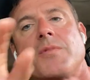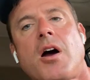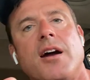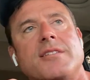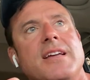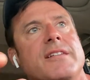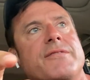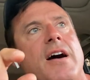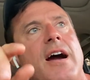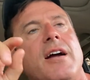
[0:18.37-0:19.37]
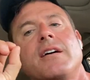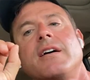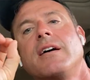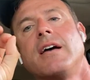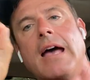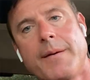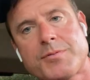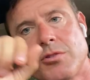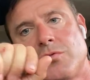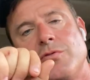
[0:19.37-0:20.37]
All right, Daily Fire,
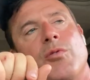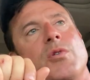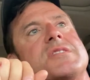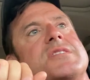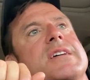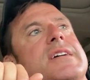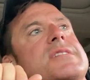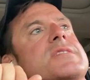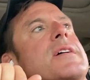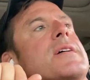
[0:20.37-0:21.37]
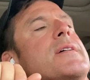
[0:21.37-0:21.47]
episode 246,